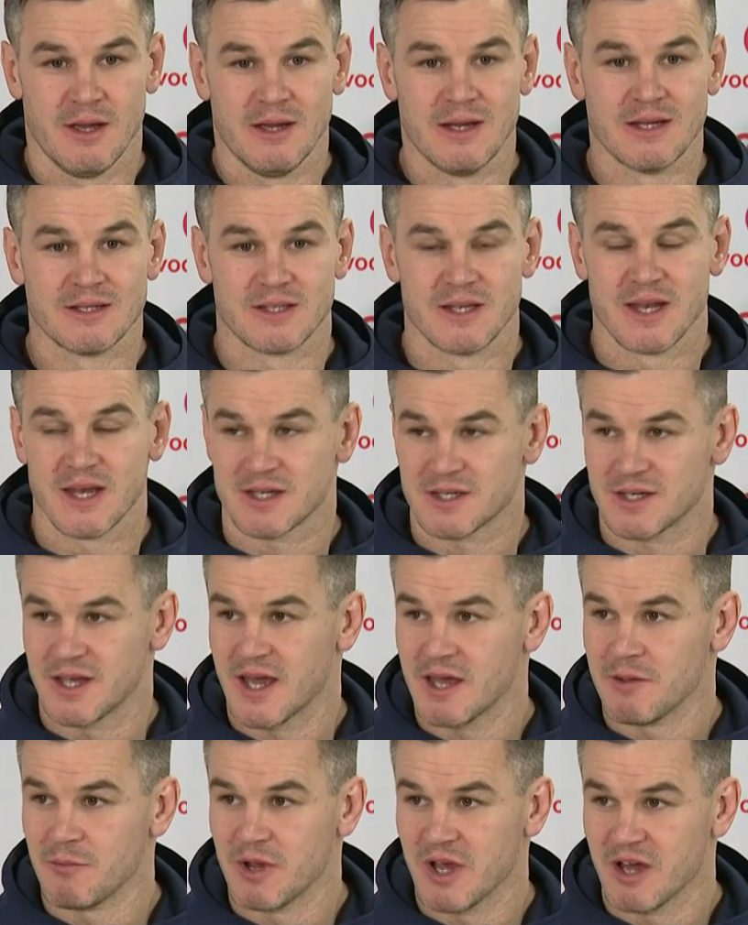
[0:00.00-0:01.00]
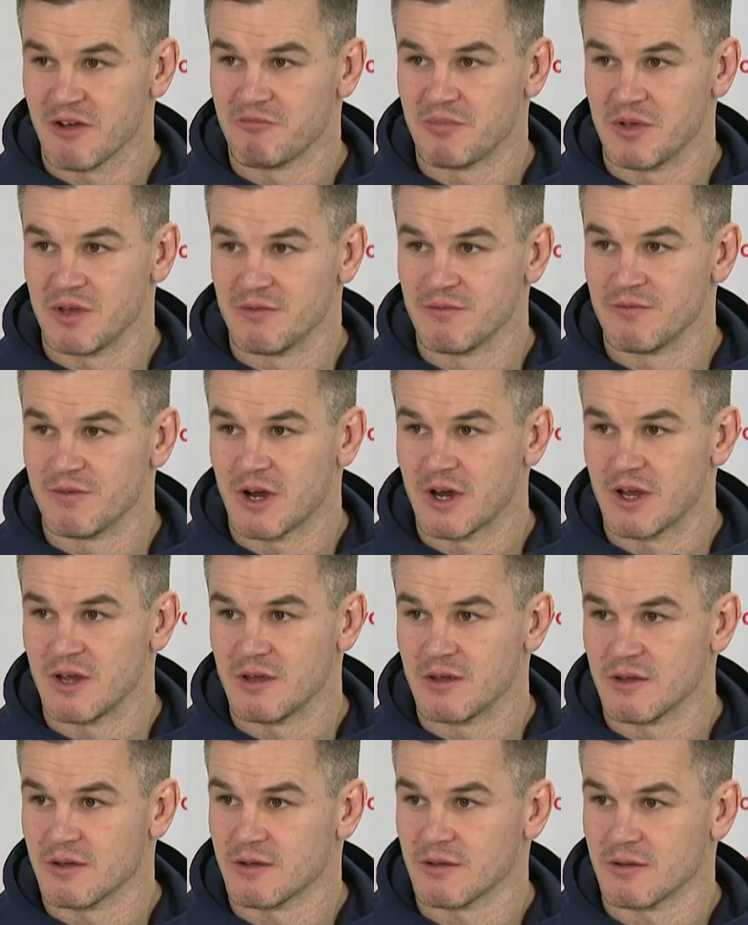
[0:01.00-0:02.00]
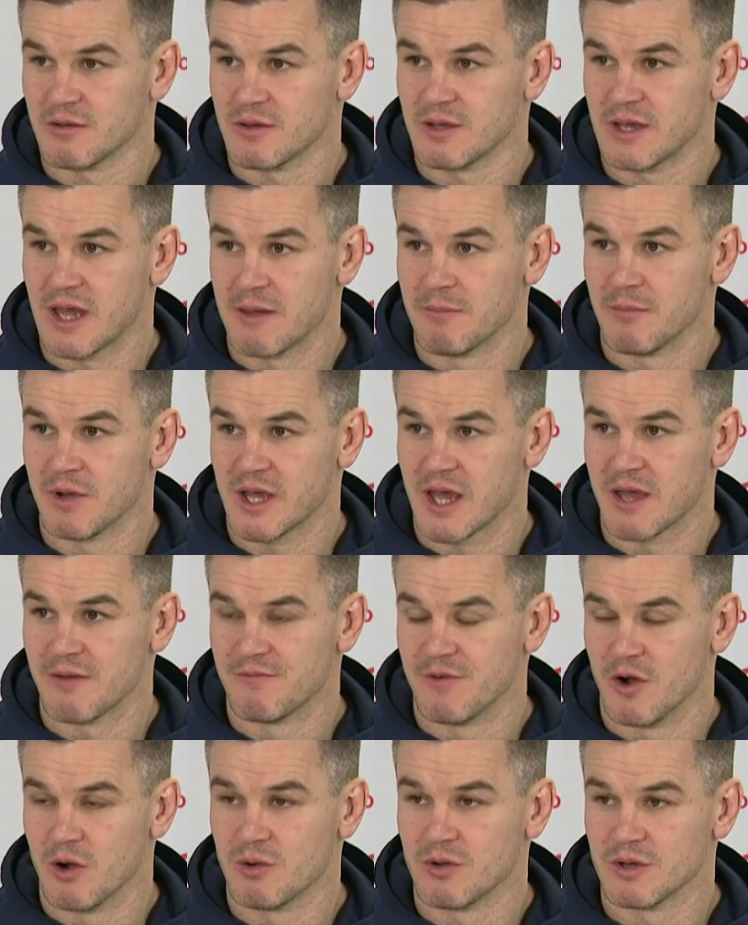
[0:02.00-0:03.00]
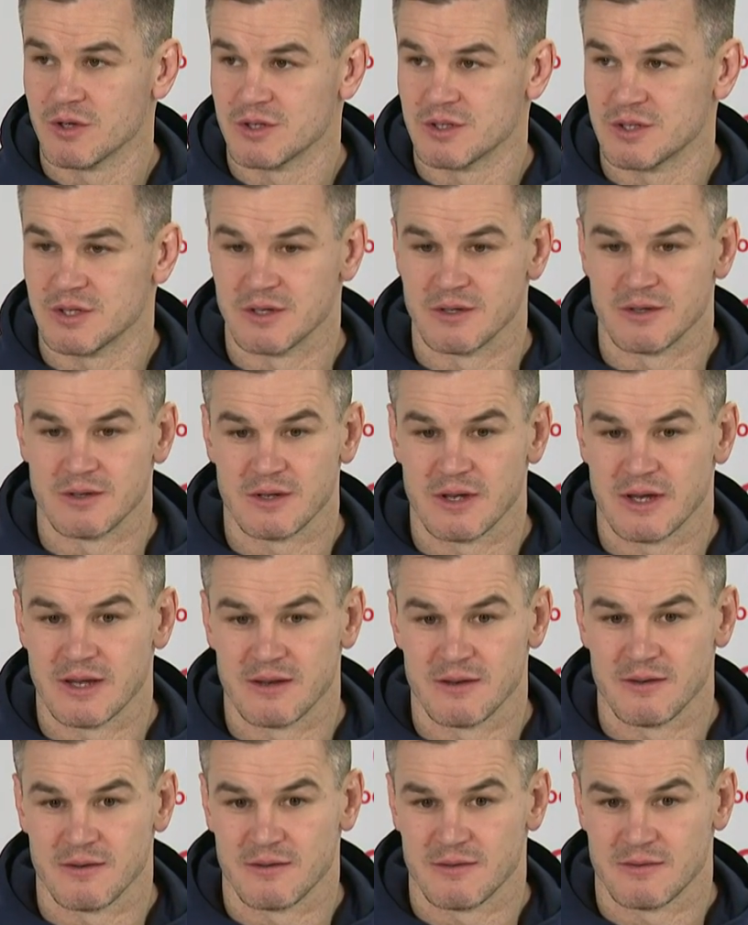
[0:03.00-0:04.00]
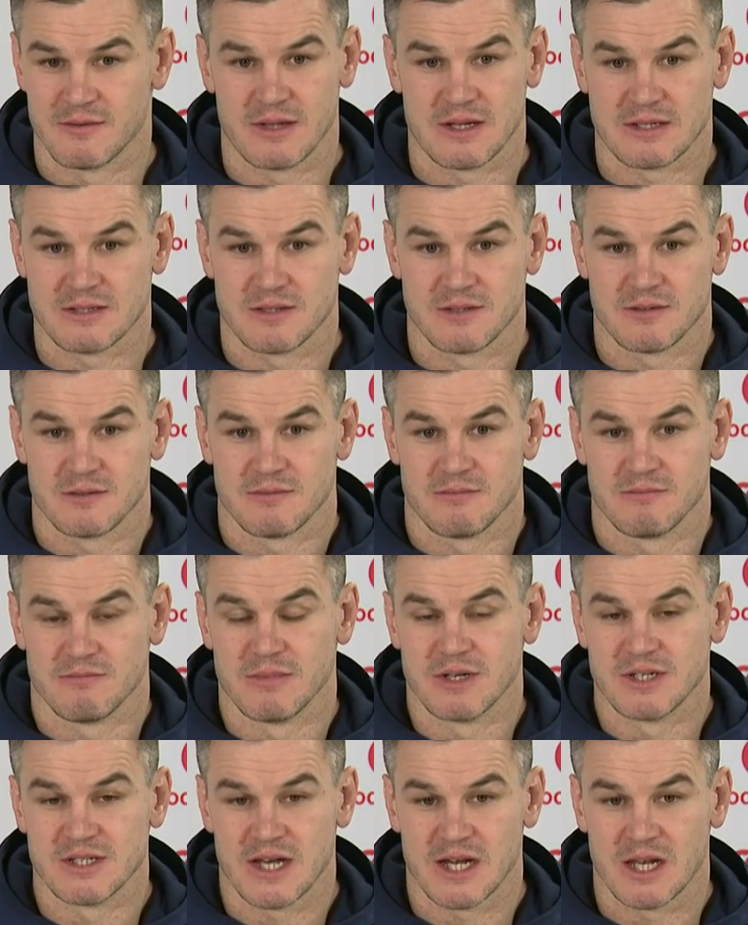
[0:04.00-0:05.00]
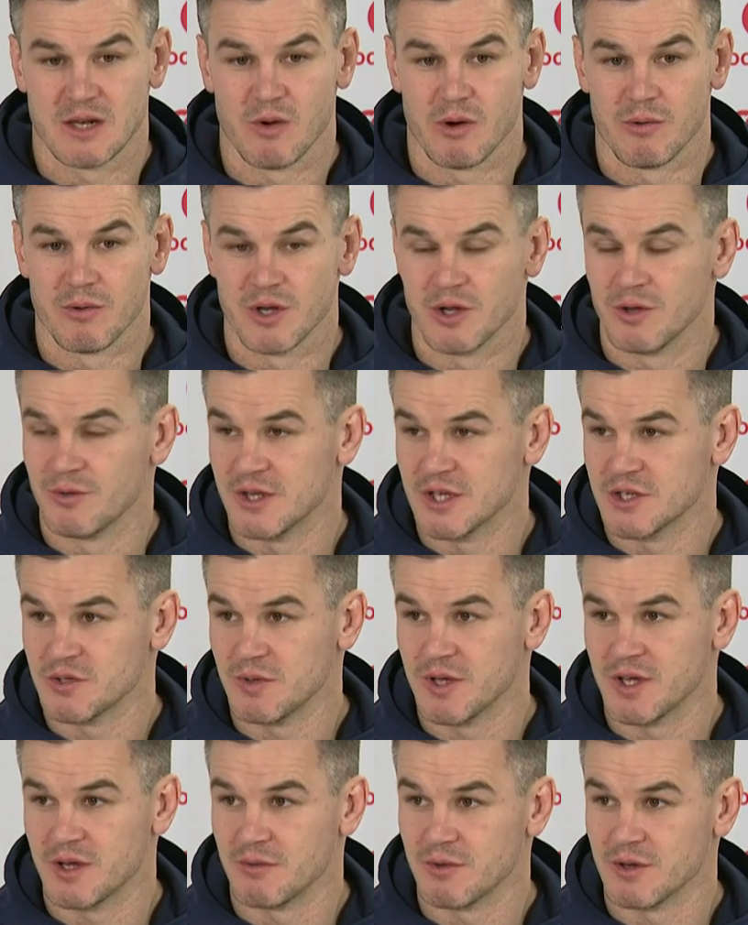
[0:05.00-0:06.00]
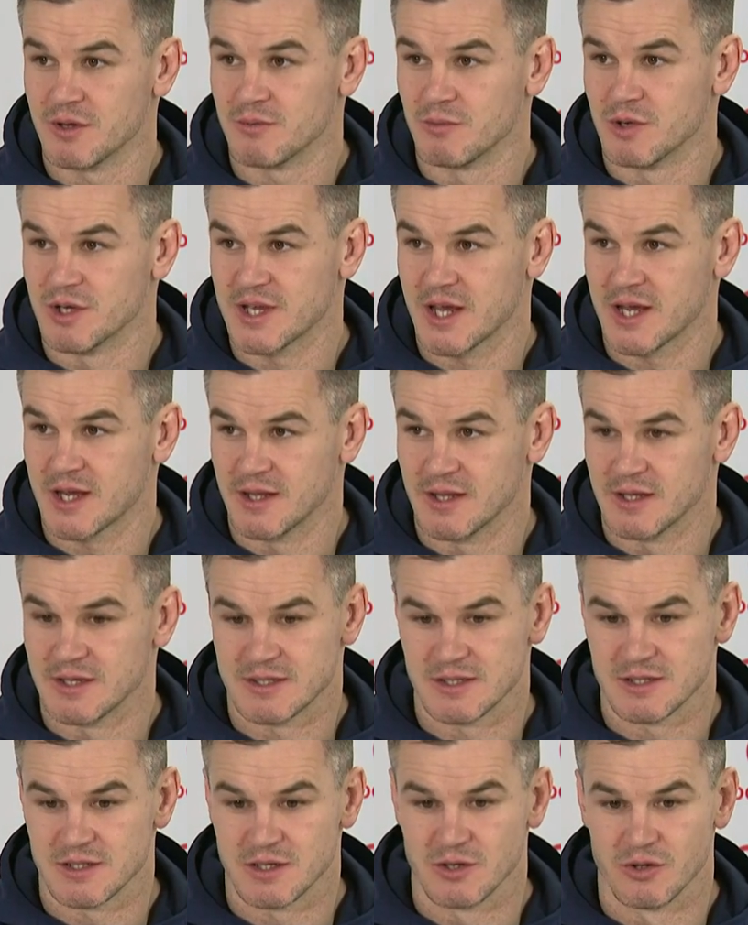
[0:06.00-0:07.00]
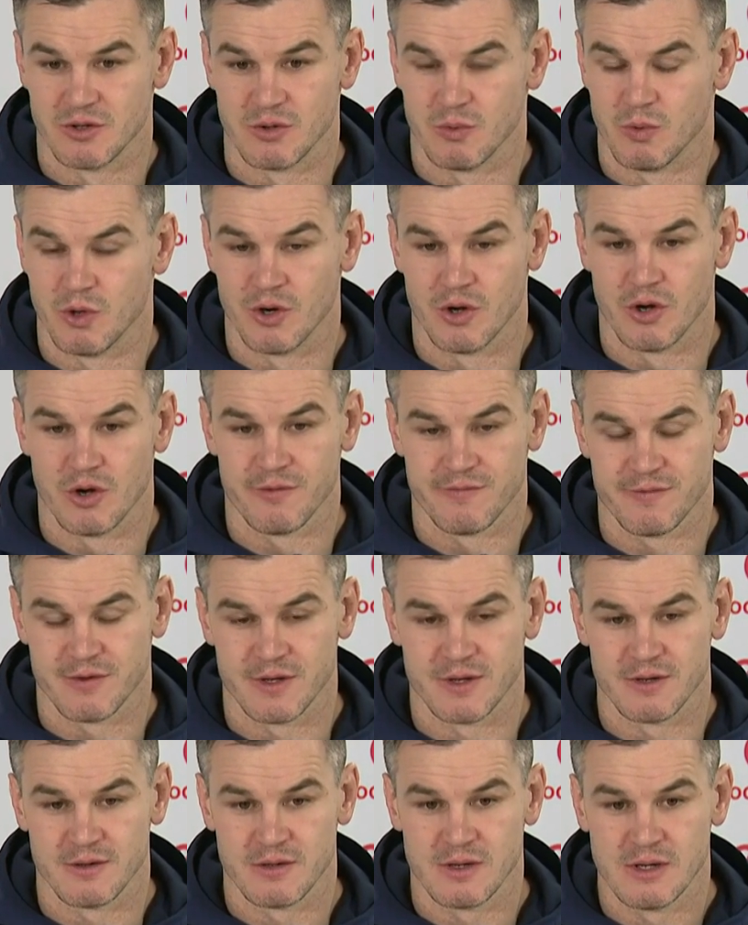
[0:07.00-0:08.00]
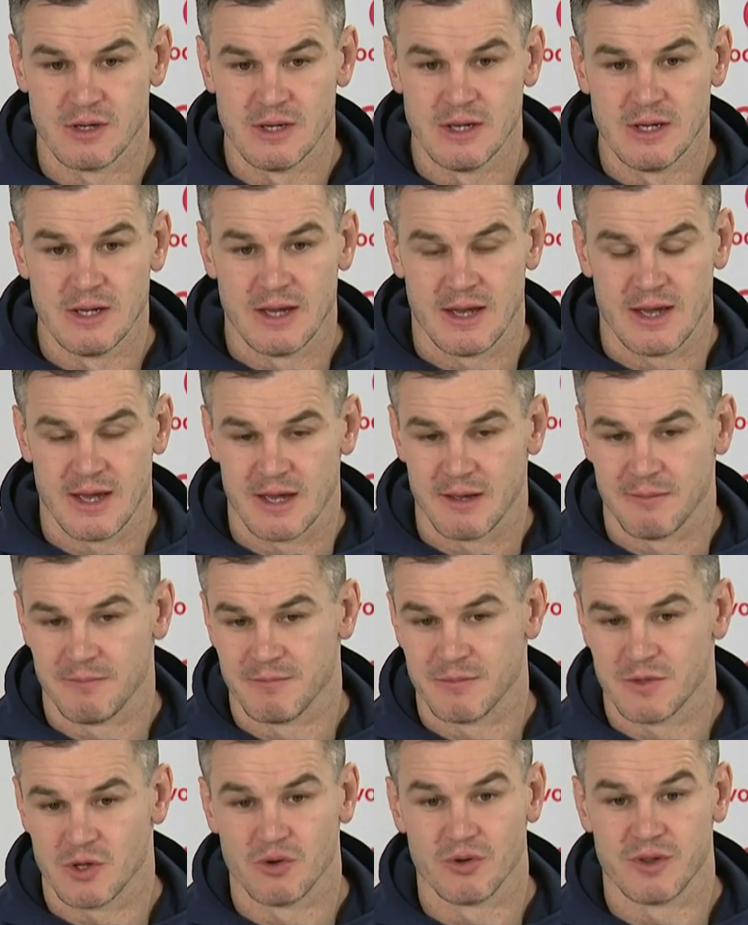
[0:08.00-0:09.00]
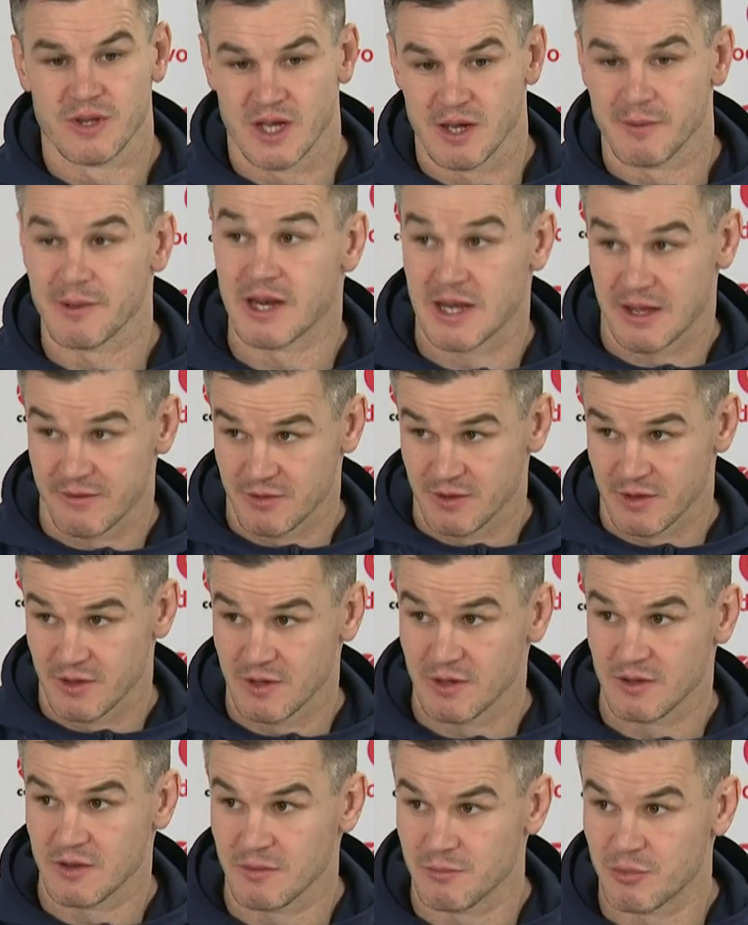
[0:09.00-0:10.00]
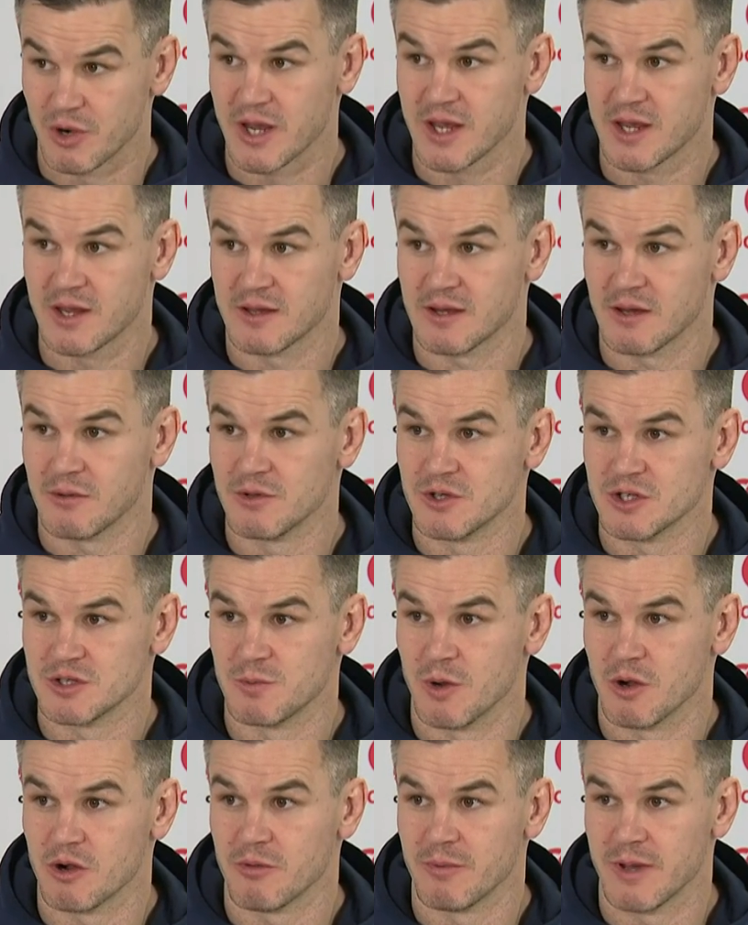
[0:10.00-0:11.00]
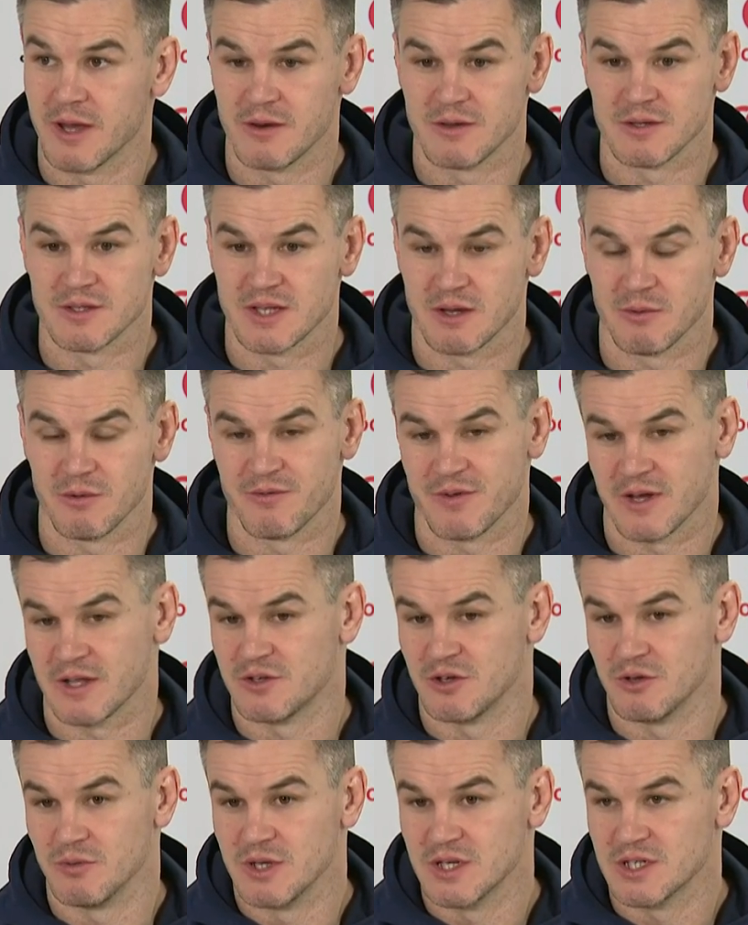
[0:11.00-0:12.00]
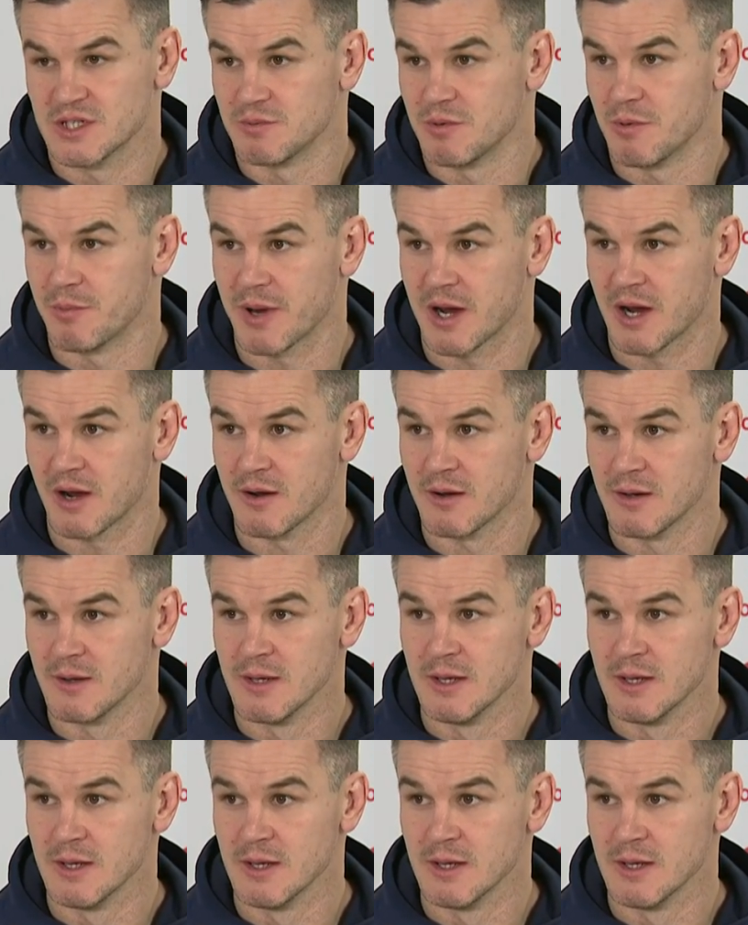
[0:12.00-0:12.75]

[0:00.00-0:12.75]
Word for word: it's the next game. We have been very game by game focused, and and that's exactly what we're doing this week. We're, we're taking this as another one off, and um, the good thing about having the, the break that we just spoke about is that we've had two weeks to prepare.